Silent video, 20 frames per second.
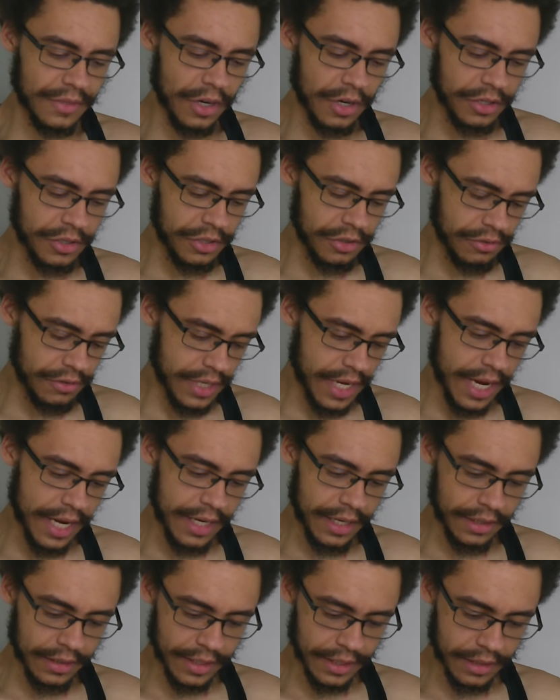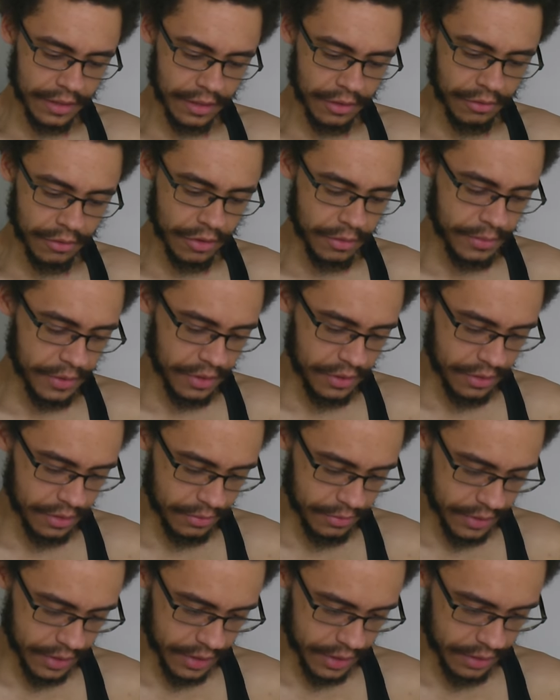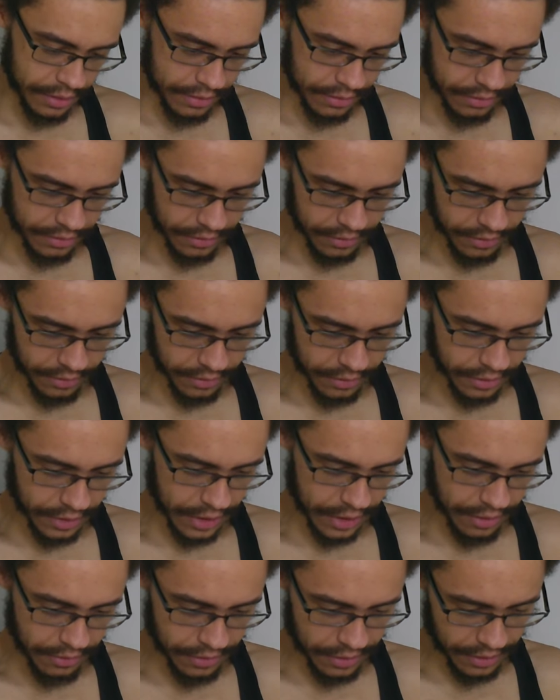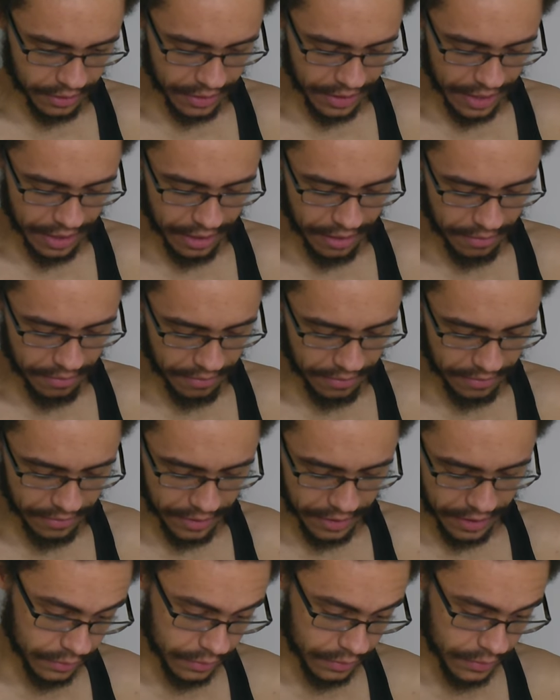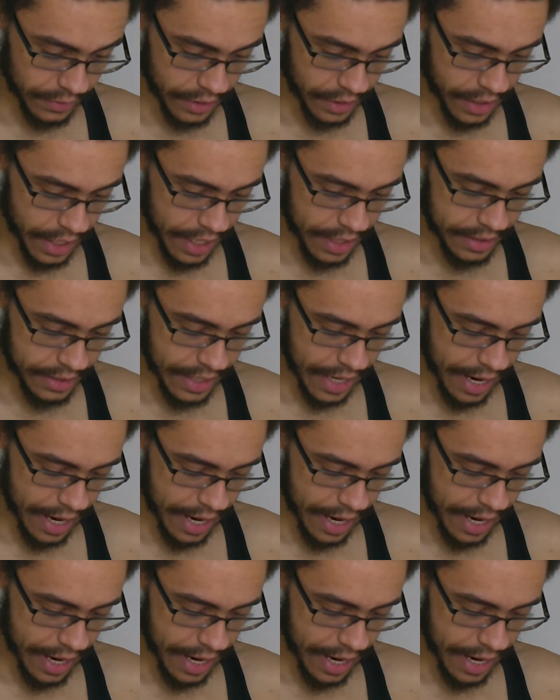Aren't you dating, like, a groomer or something? Hold on, I want to look that up. Jay